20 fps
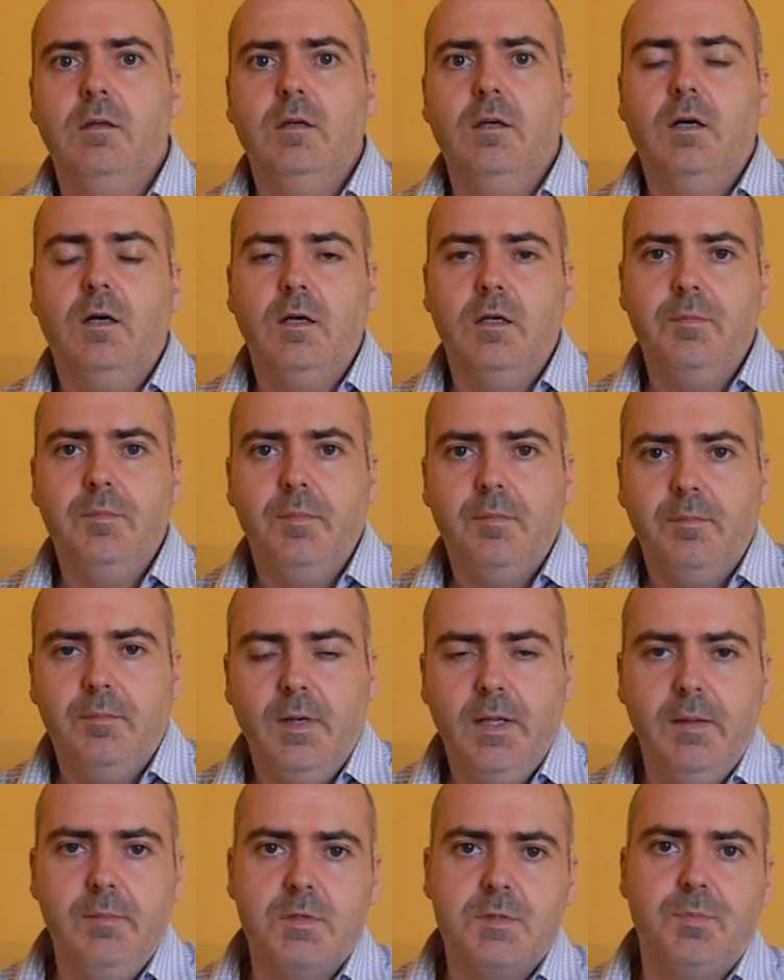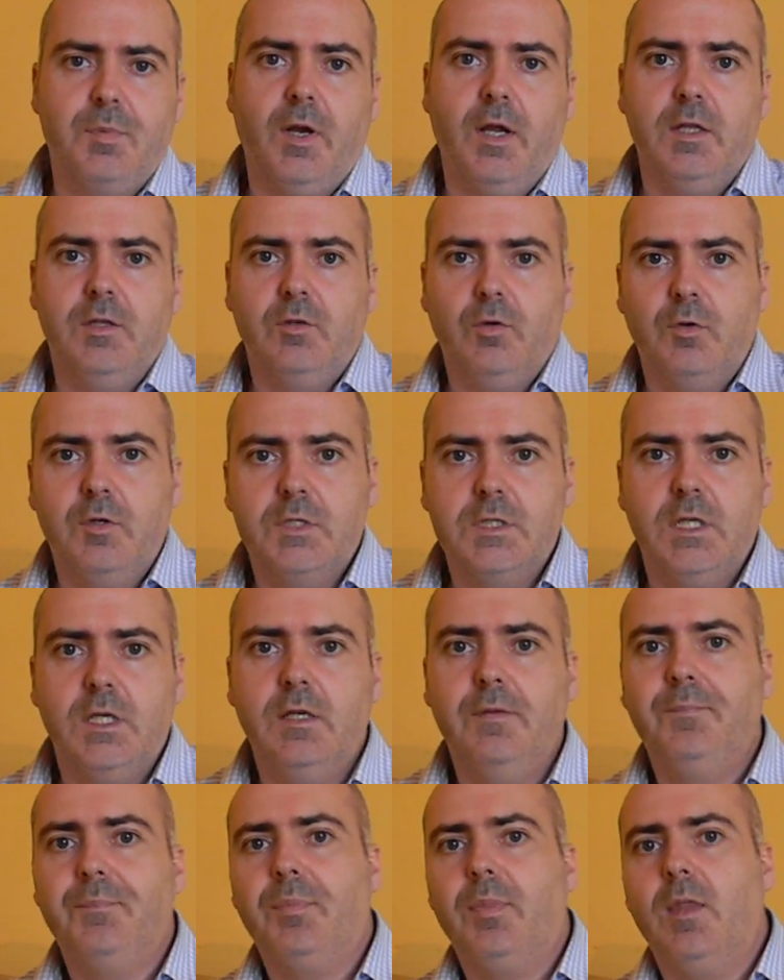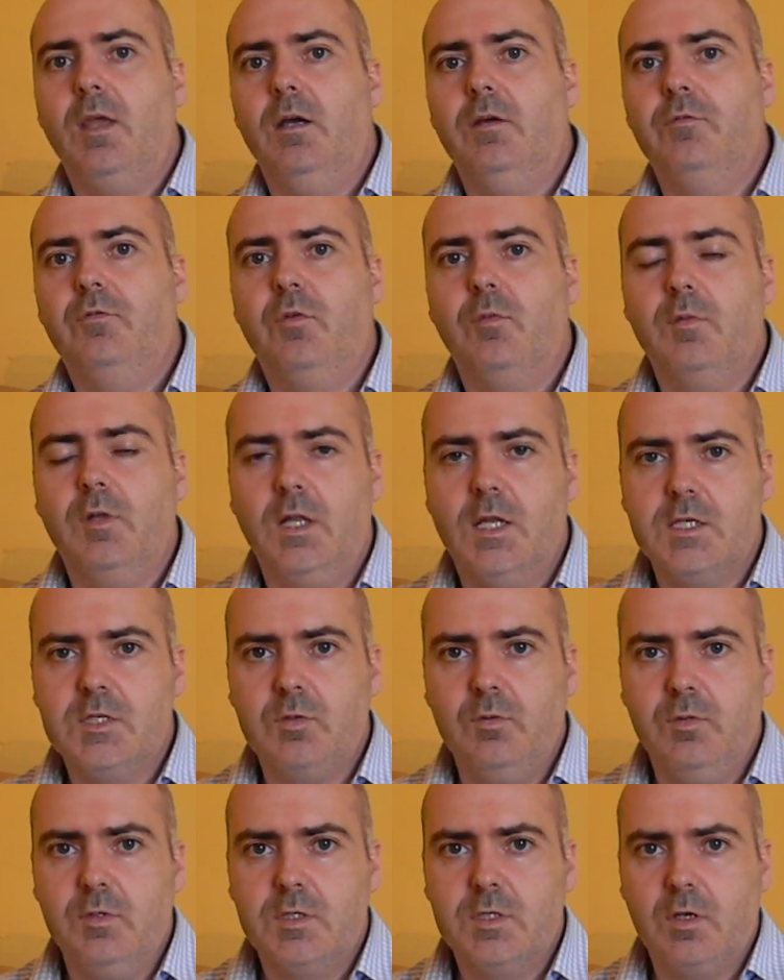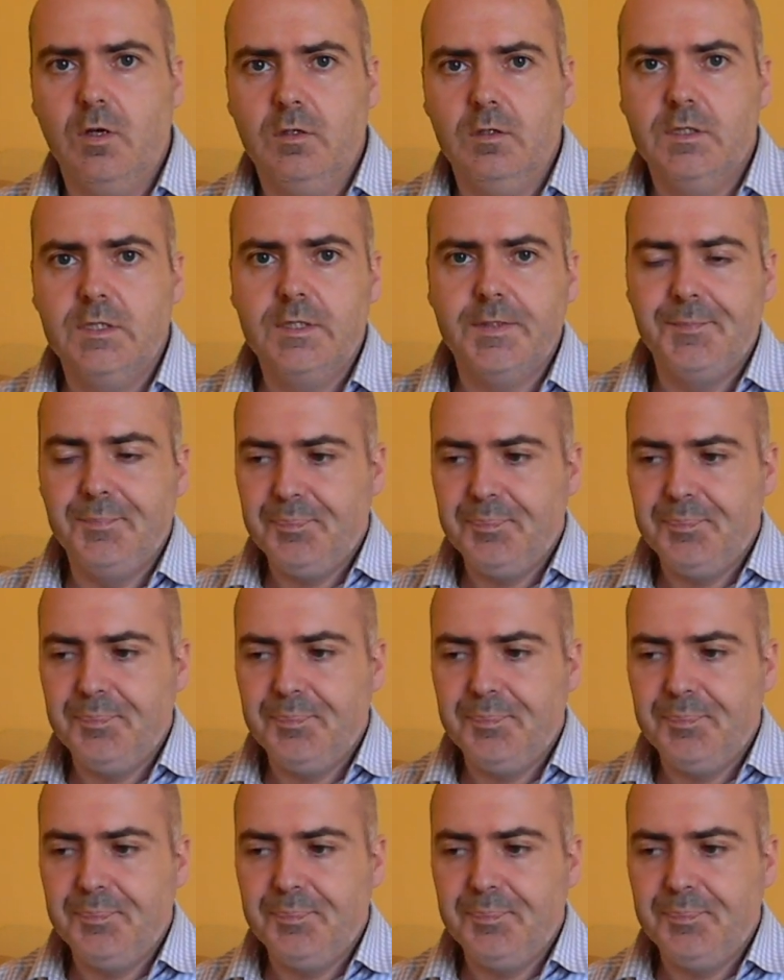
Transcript: Hi, my name is Docherty. I'm from Glasgow in Scotland.